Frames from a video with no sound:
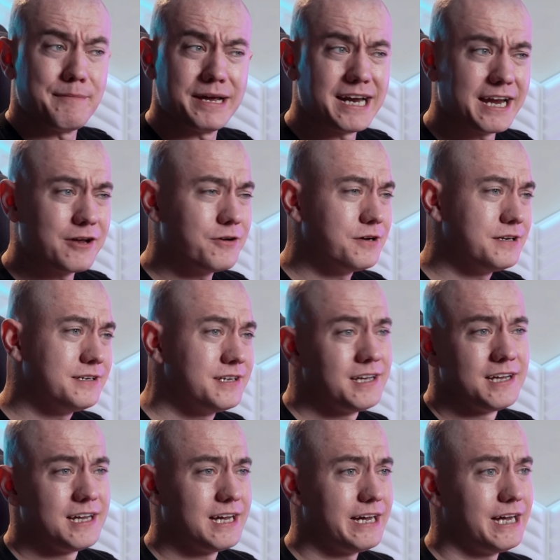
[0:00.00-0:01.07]
I mean, I could,
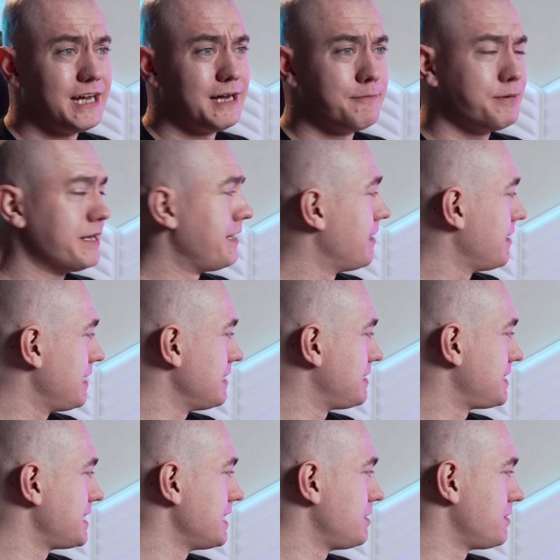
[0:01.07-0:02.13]
uh, but
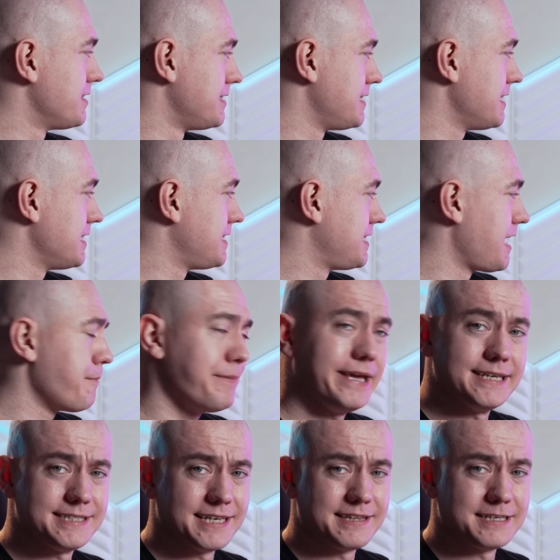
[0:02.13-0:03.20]
it's it's just a set
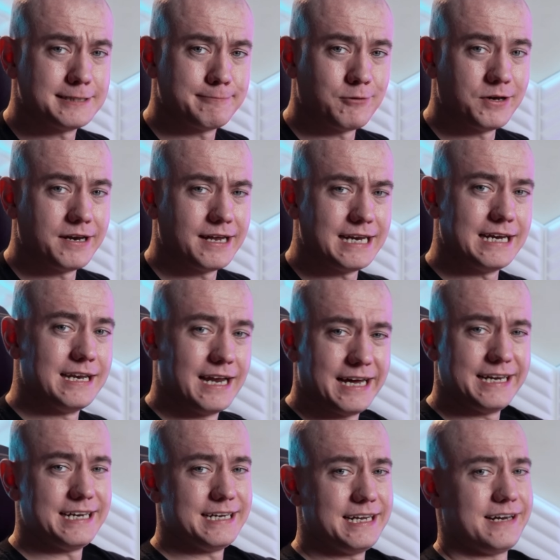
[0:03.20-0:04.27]
piece at this point. I didn't
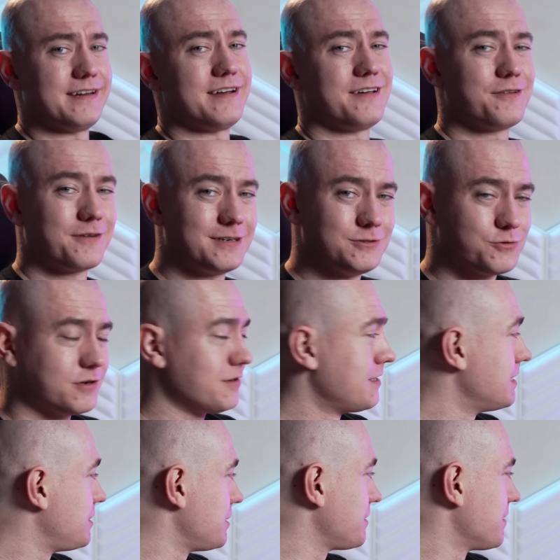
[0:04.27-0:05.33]
I didn't need another
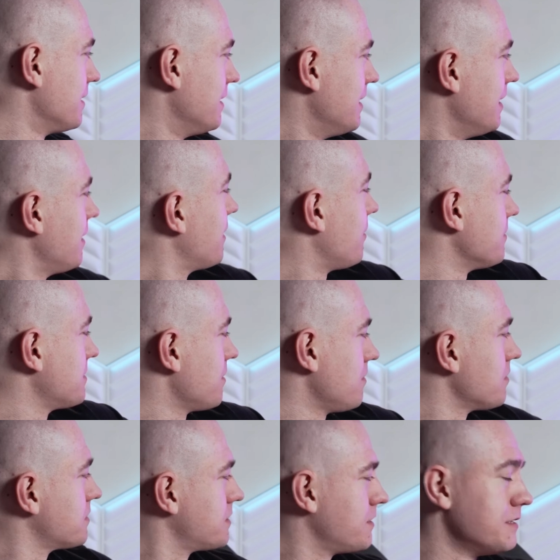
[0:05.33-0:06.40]
controller. It just it also
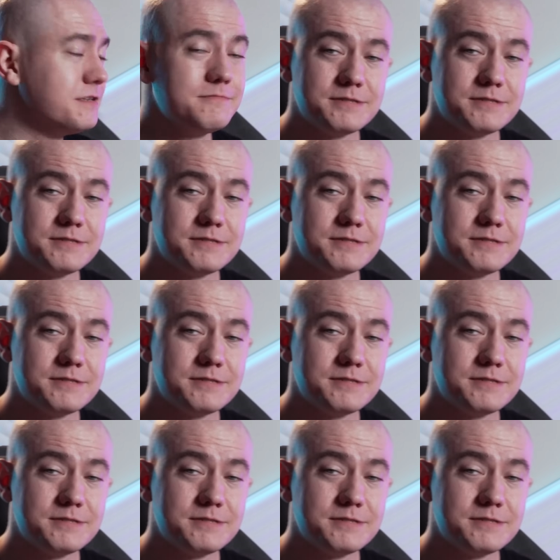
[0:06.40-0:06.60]
looks good.